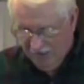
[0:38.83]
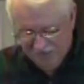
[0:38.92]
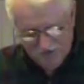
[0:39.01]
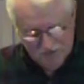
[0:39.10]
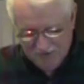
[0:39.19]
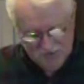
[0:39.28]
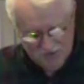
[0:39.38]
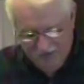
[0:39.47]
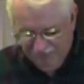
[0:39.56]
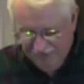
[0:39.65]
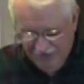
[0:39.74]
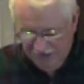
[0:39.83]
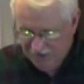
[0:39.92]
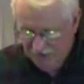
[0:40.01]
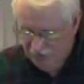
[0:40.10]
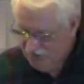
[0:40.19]
This is just stuff that I
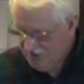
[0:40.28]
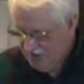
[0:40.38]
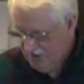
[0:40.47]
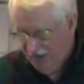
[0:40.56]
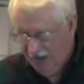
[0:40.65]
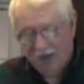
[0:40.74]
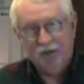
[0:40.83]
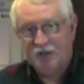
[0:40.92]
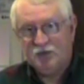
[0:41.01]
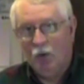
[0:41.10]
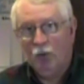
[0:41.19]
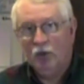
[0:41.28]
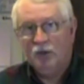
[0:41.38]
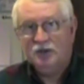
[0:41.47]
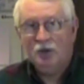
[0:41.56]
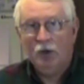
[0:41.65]
use, and that's what we're going
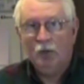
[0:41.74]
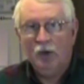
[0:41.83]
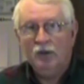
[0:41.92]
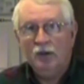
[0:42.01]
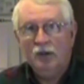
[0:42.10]
to start with.